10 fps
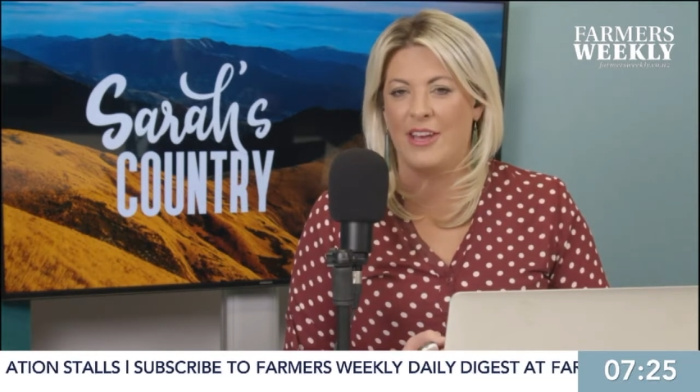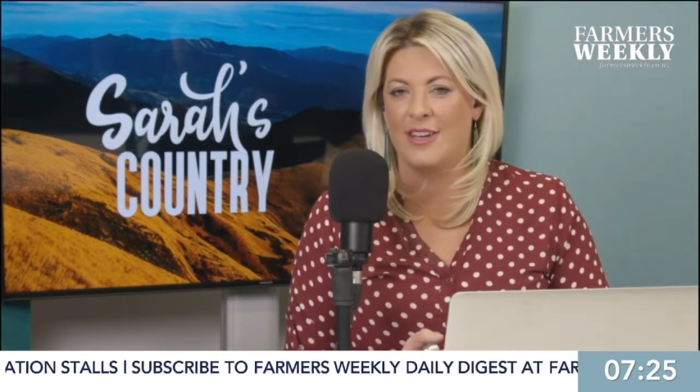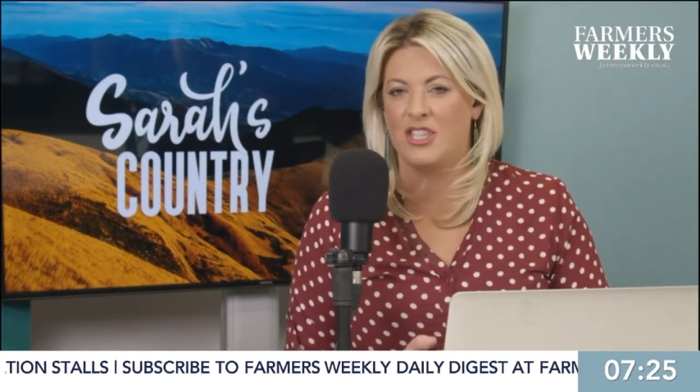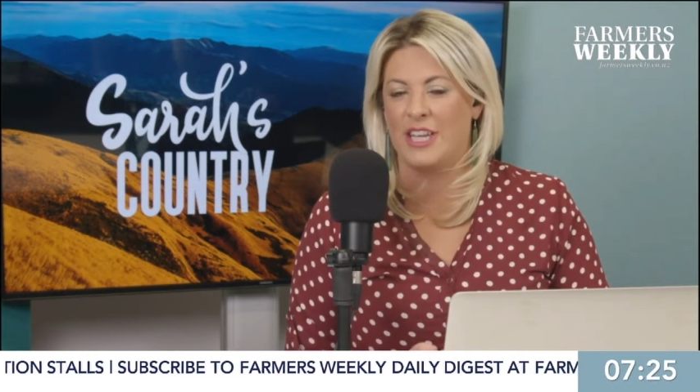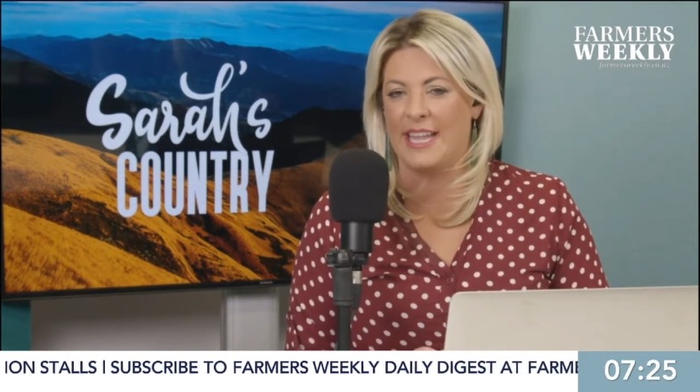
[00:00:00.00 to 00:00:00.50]

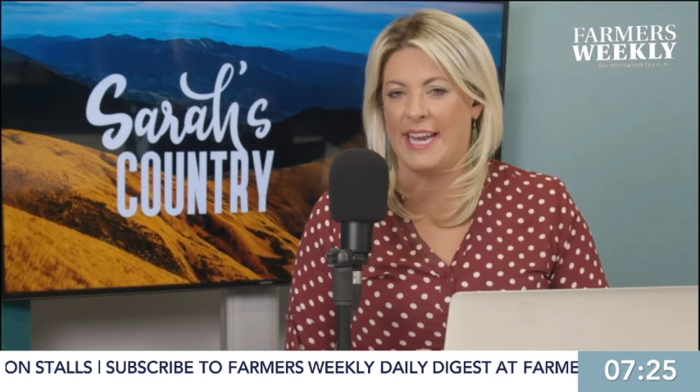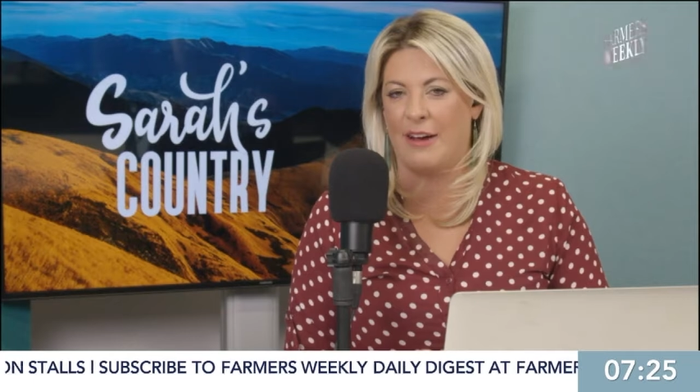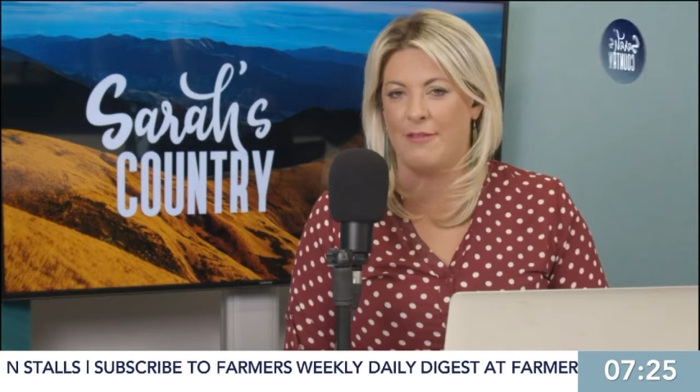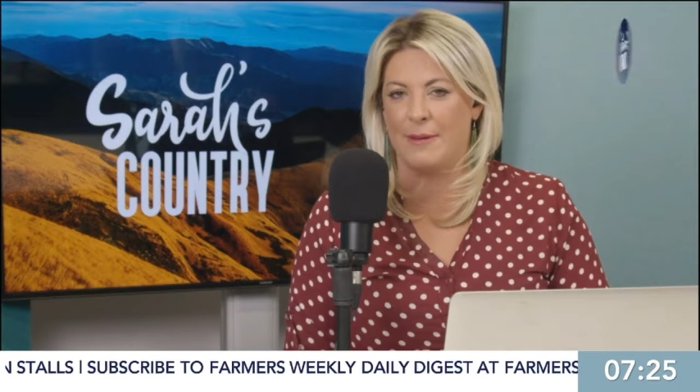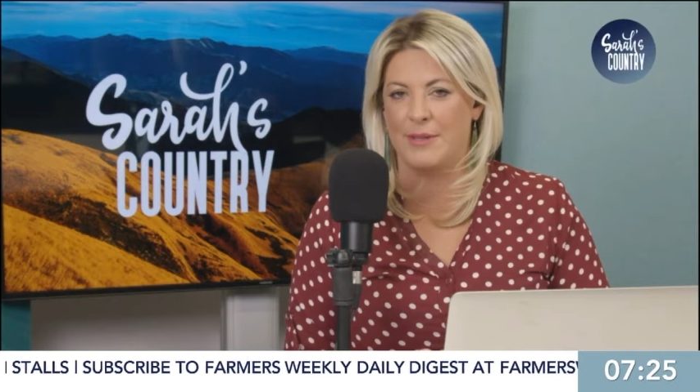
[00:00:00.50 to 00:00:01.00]
You can check that
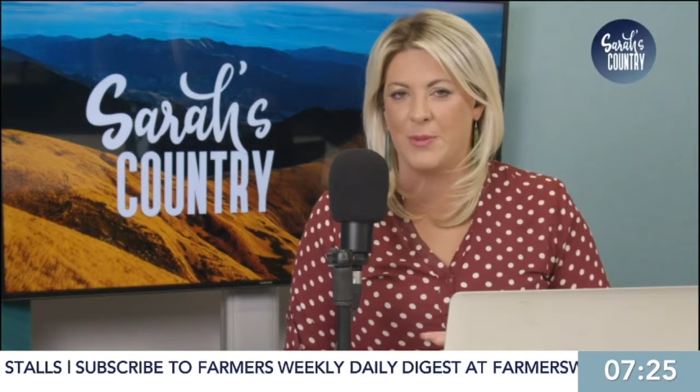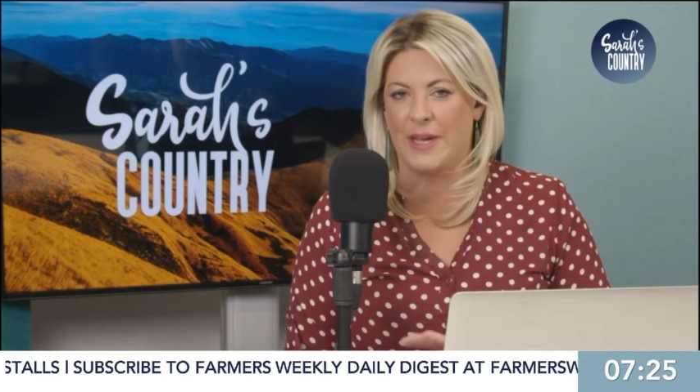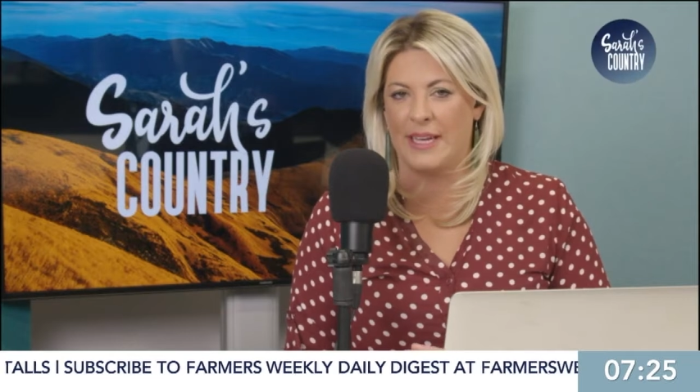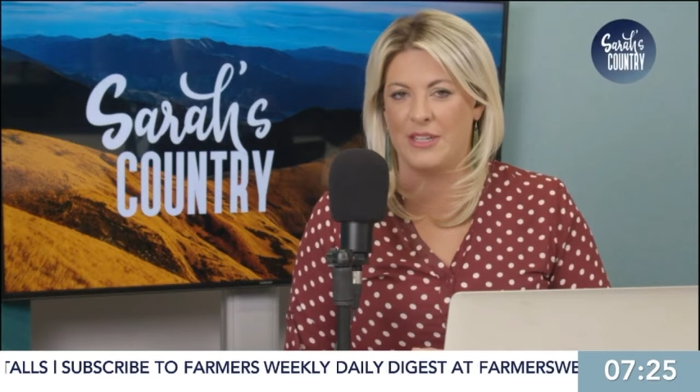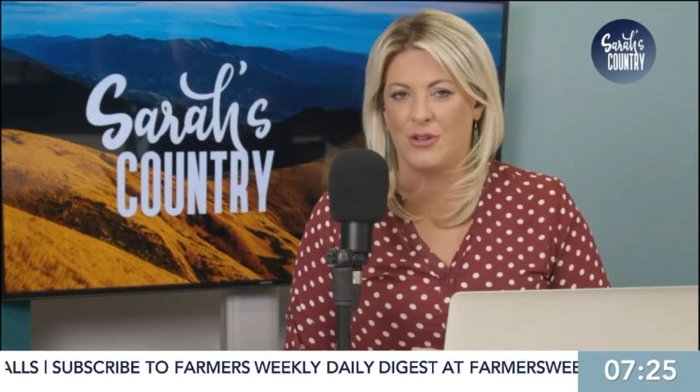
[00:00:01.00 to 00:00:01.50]
out,
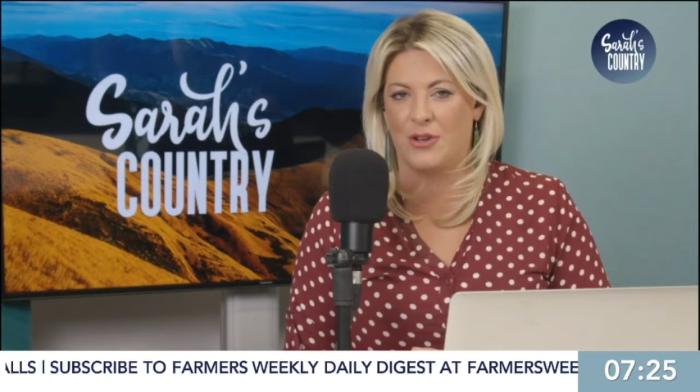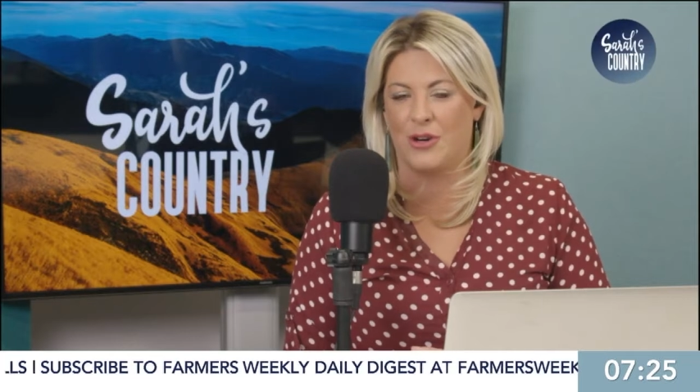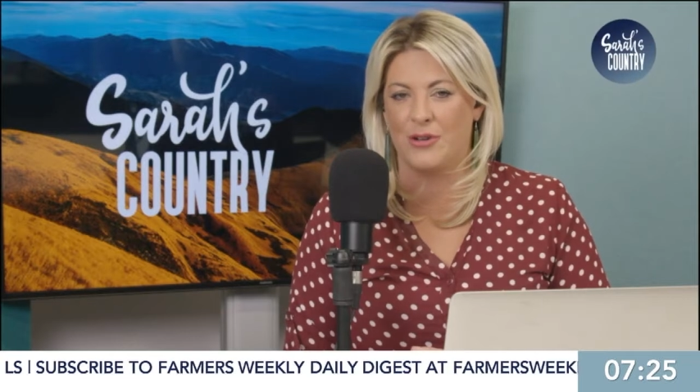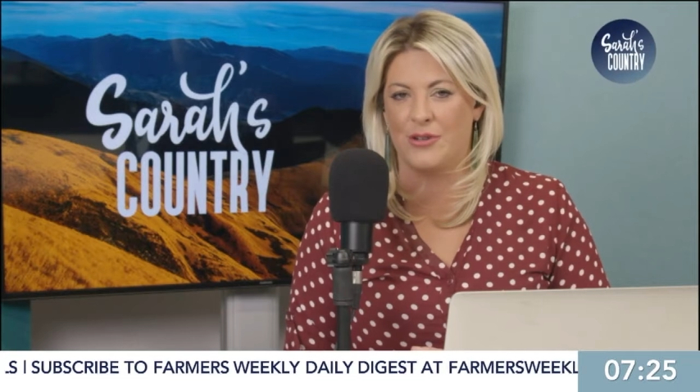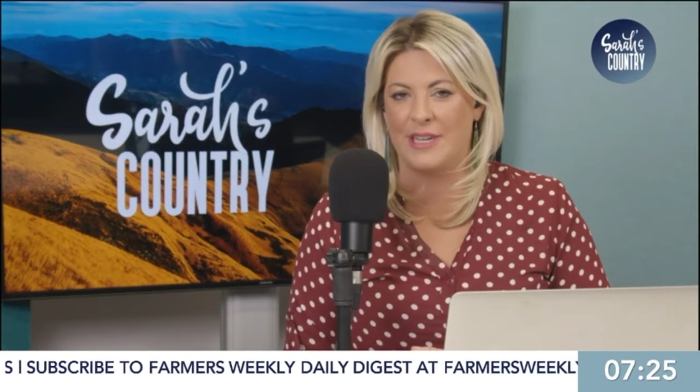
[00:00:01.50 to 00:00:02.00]

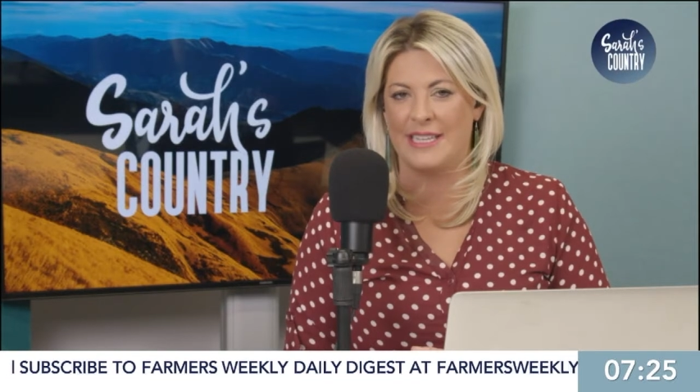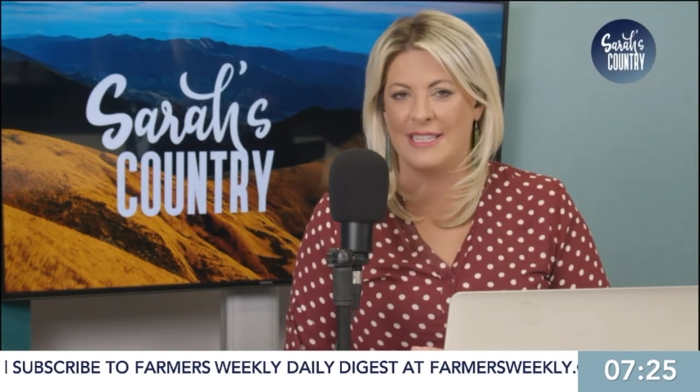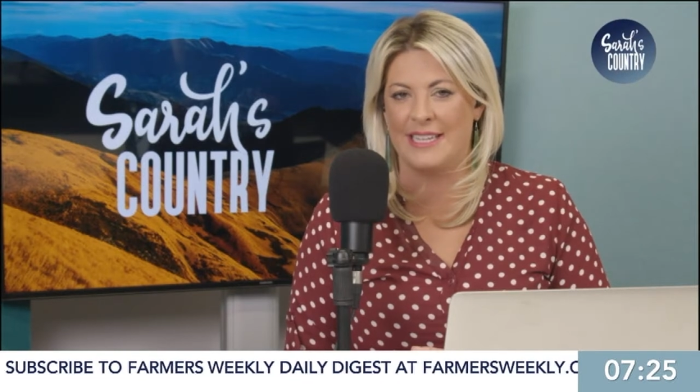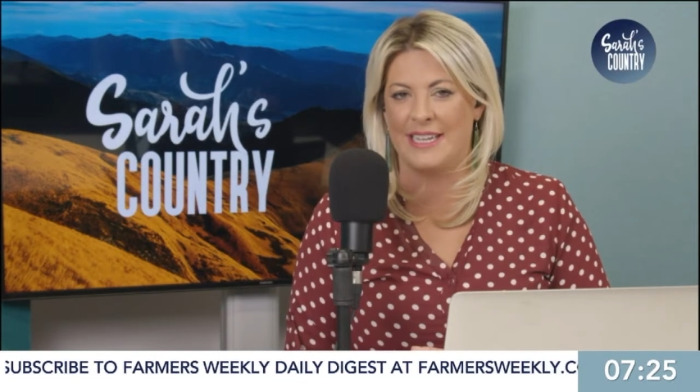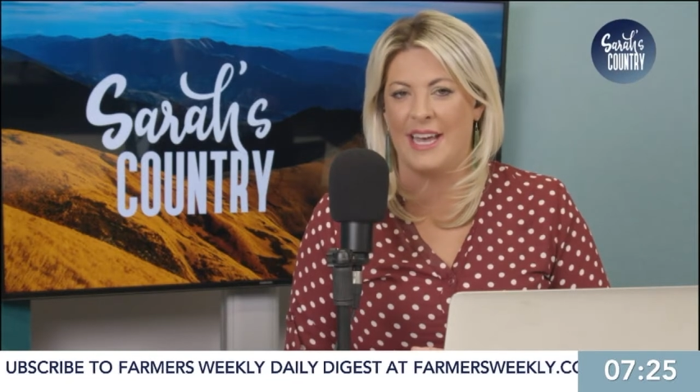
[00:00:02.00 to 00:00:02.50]

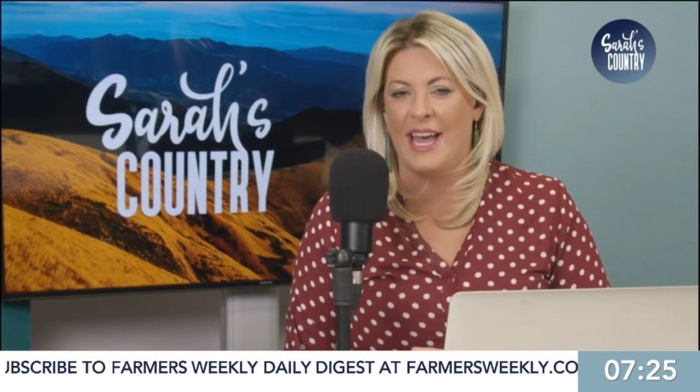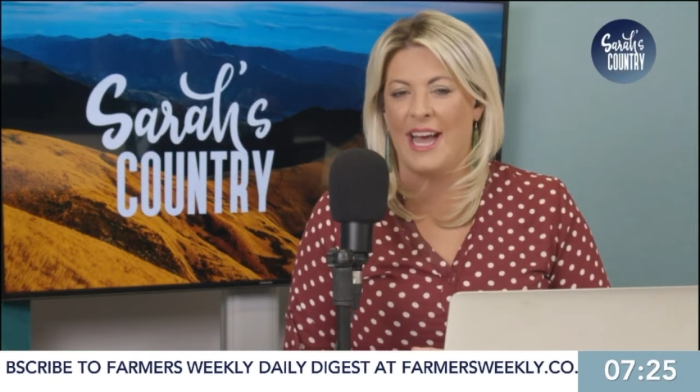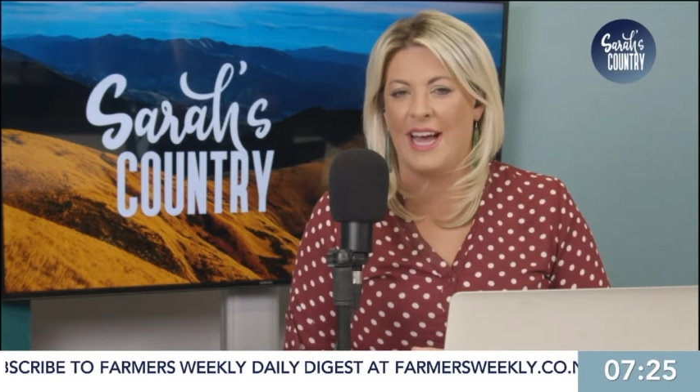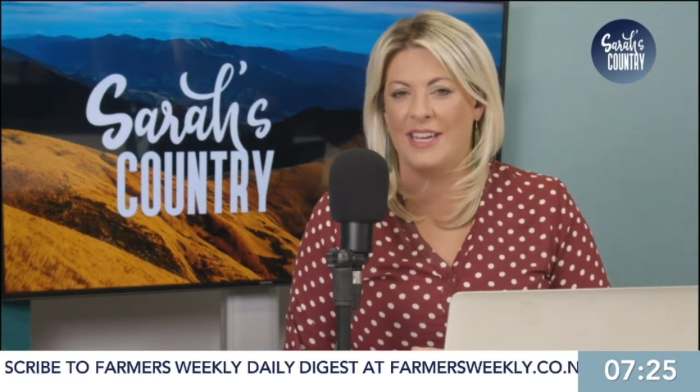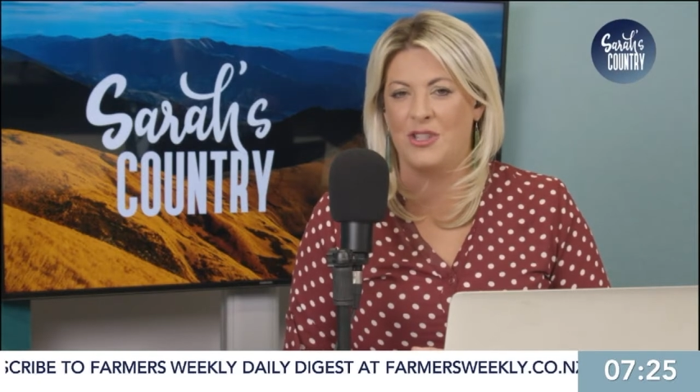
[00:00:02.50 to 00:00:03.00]

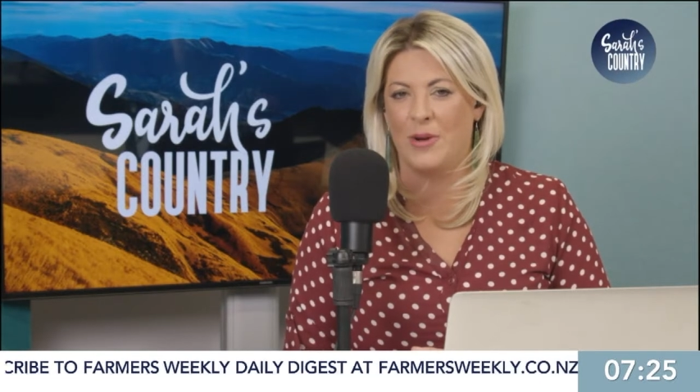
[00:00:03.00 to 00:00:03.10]
farmersweekly.co.nz.